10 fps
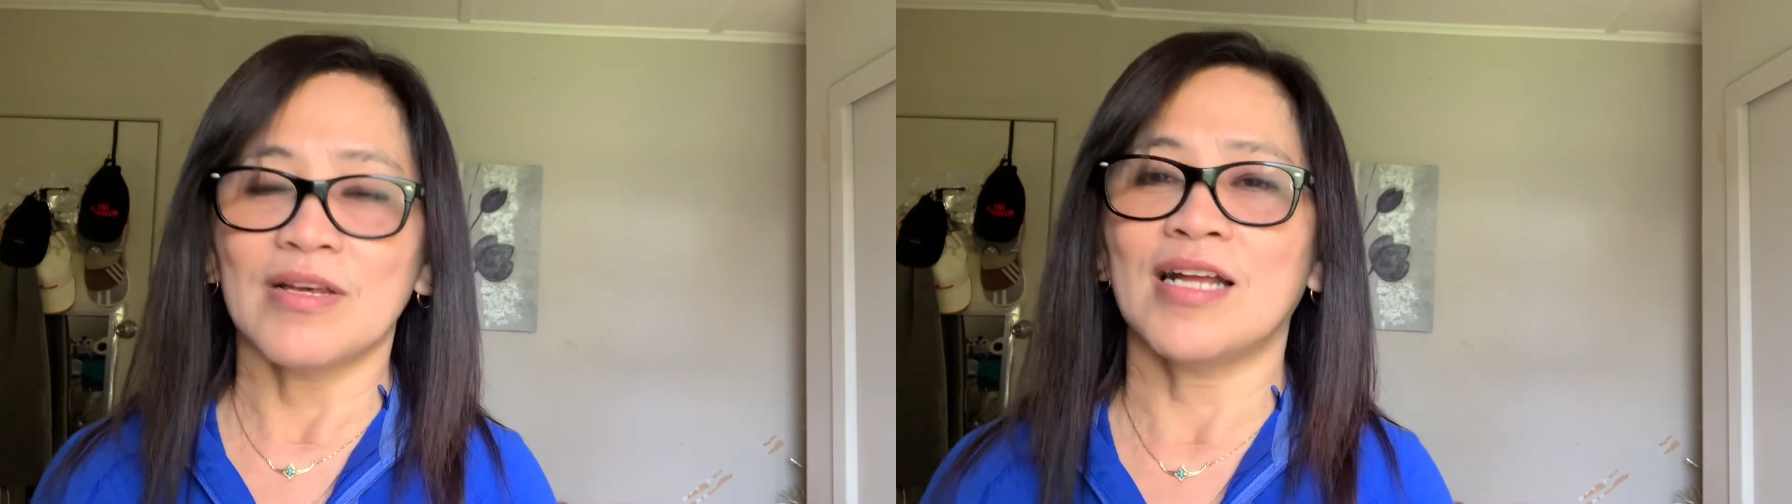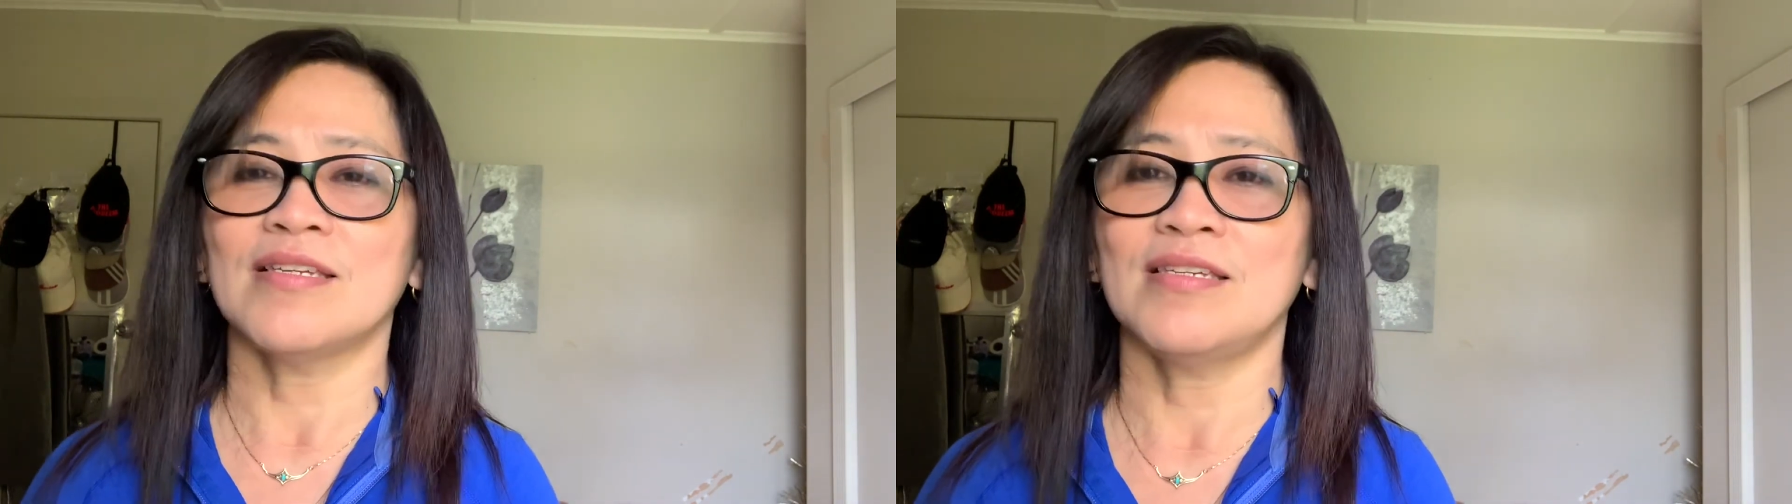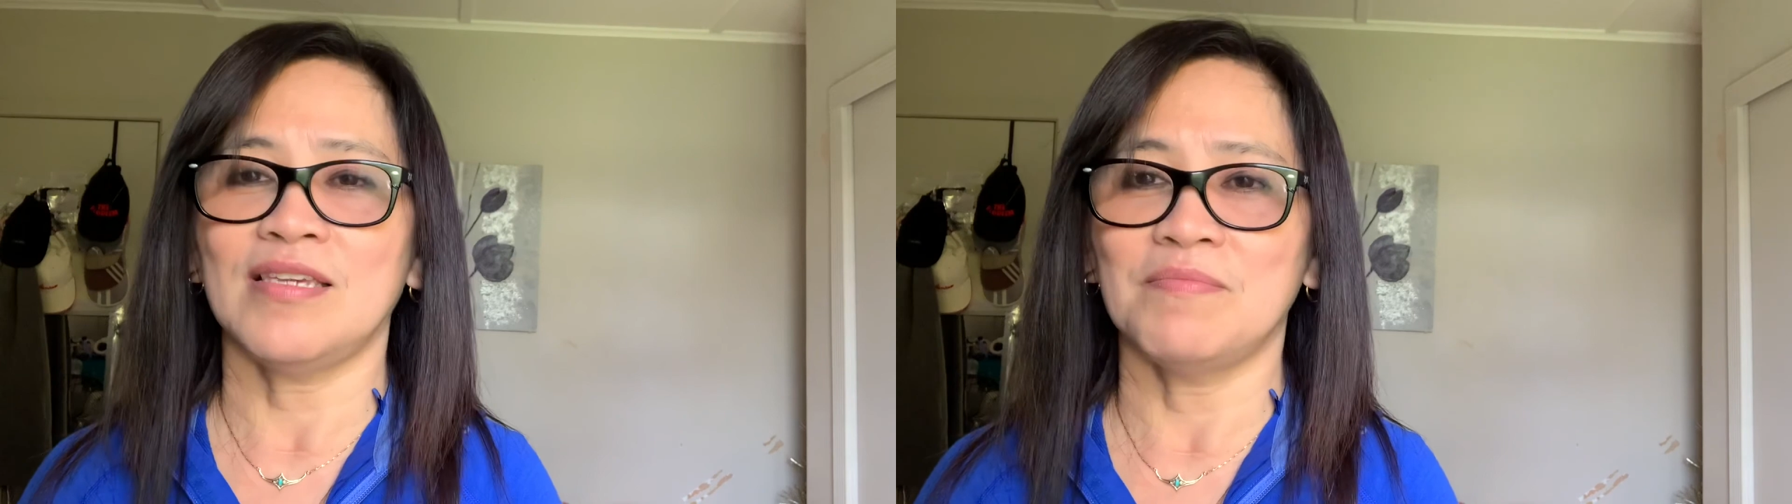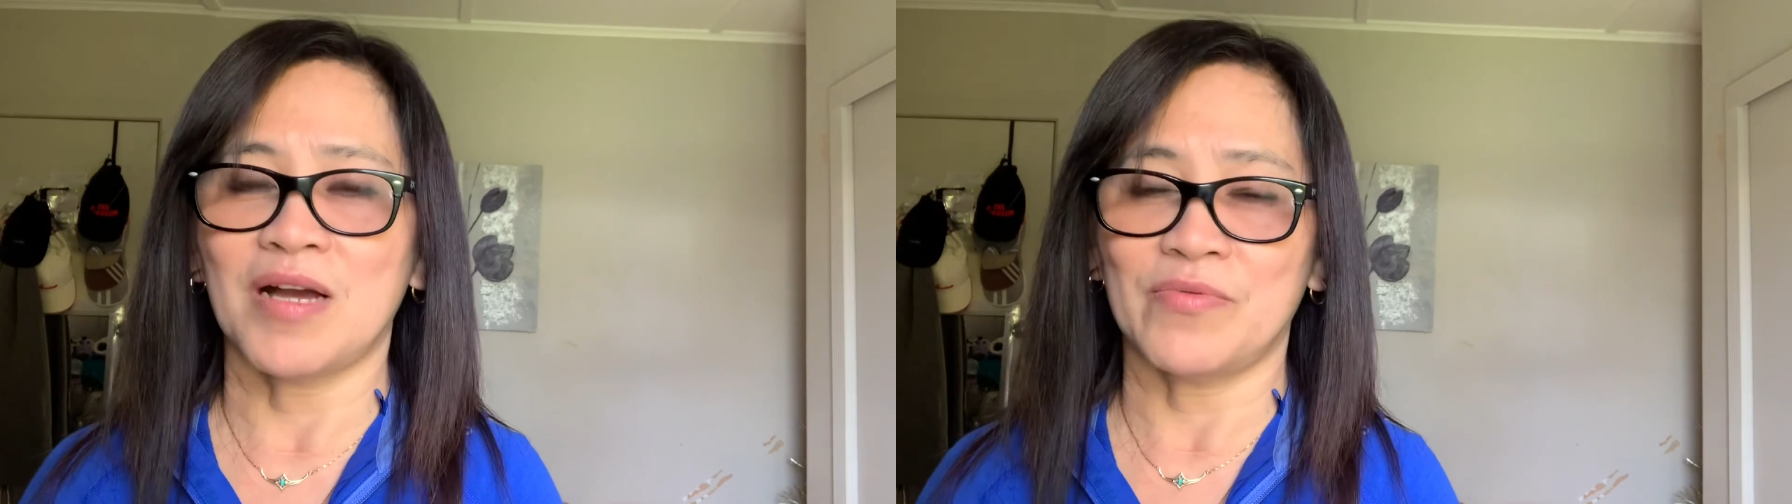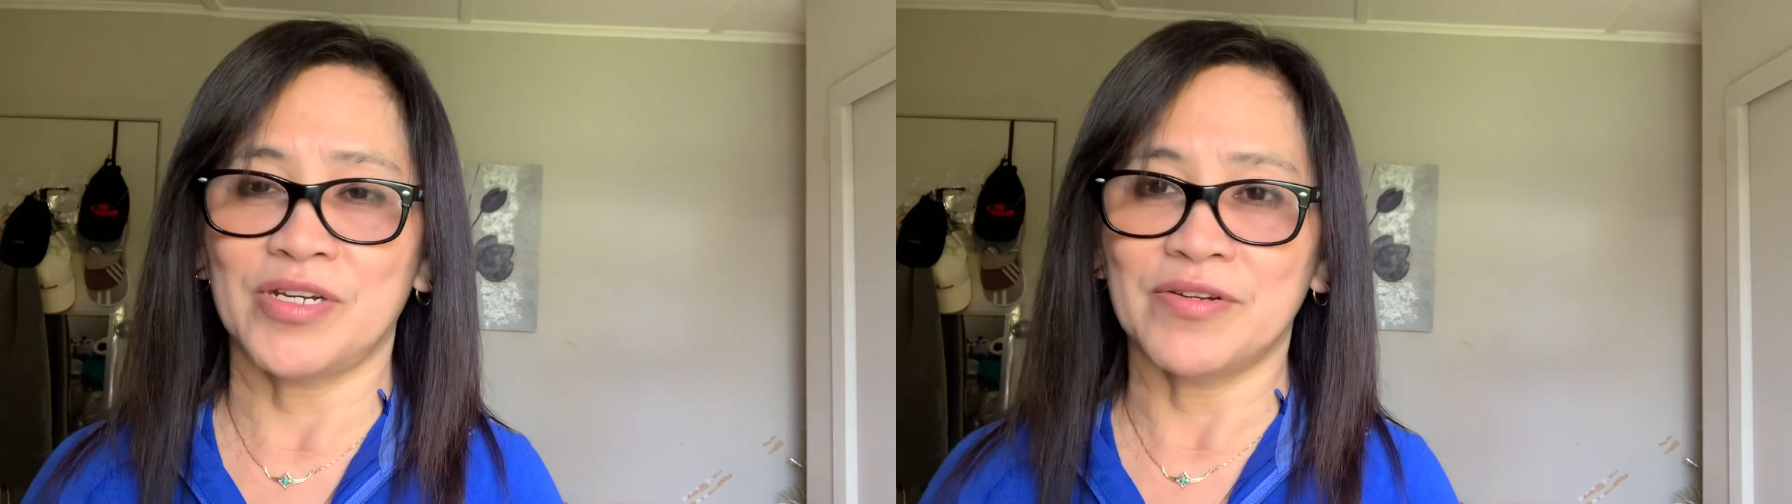achieve
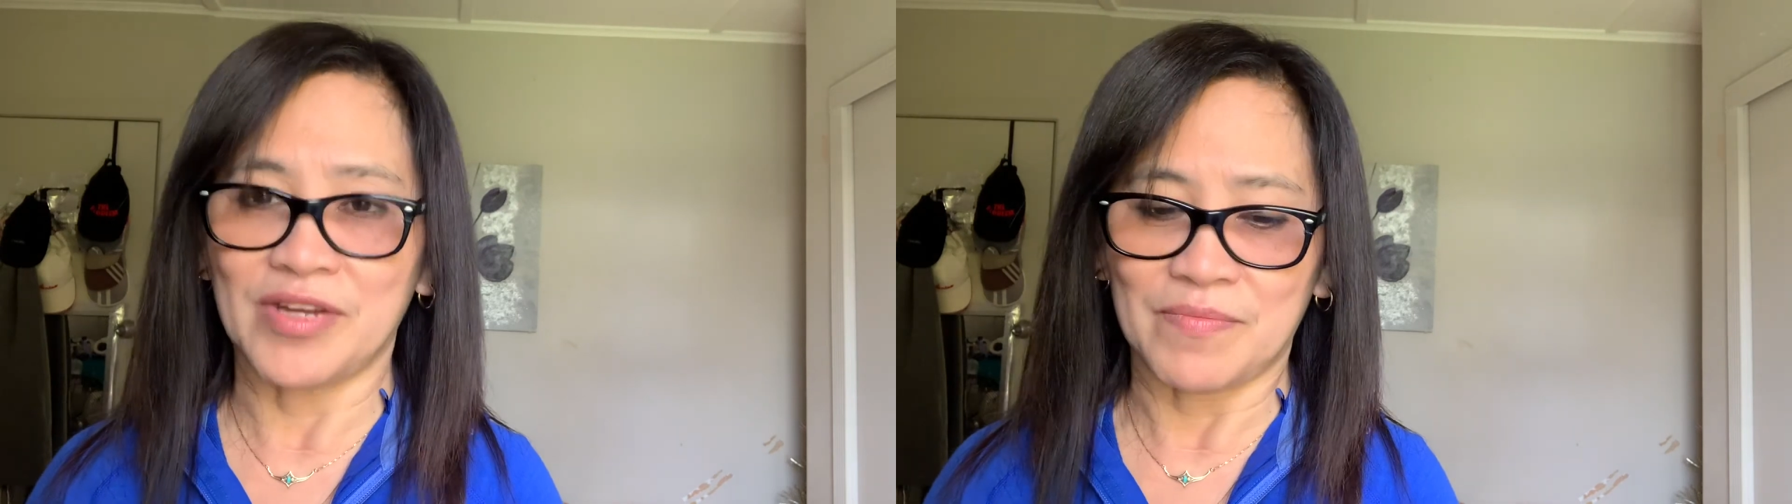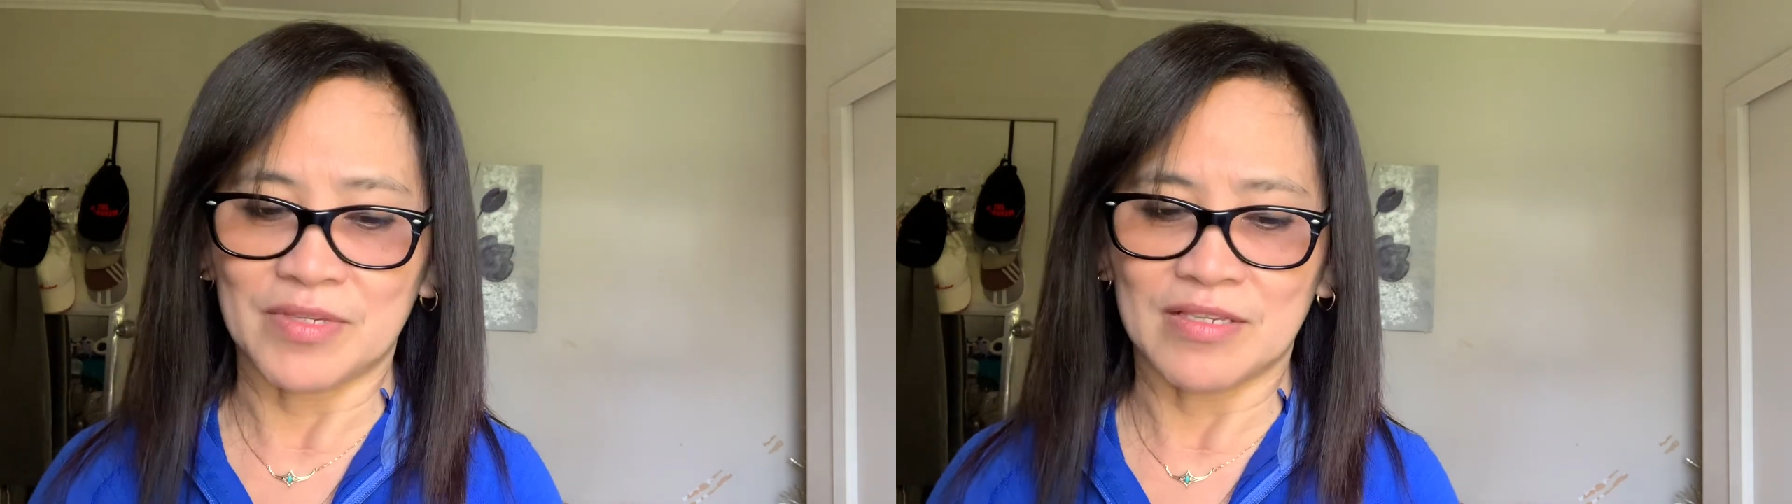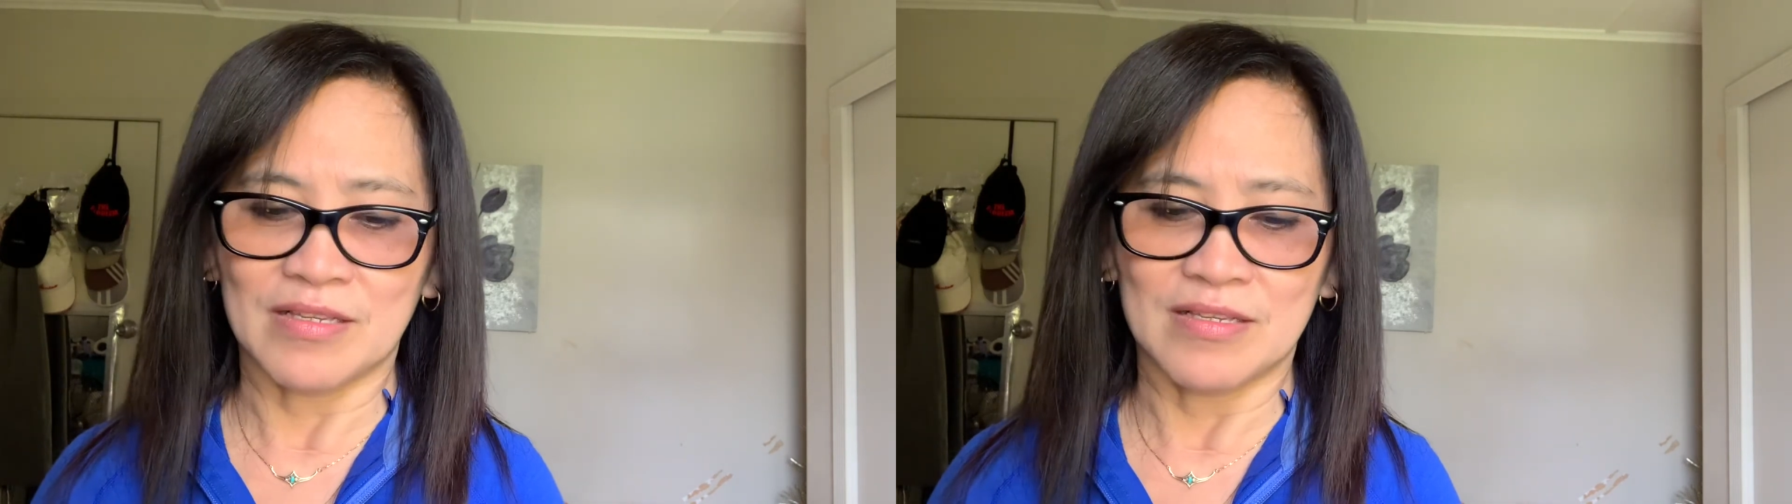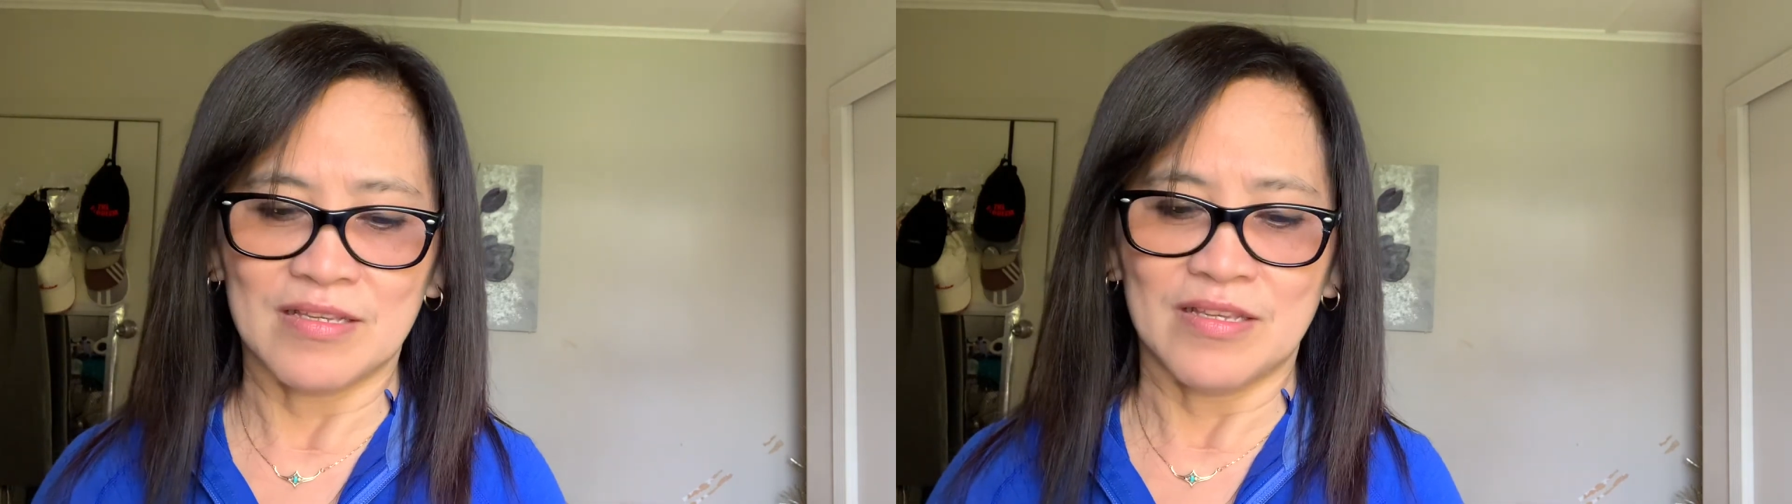our dreams,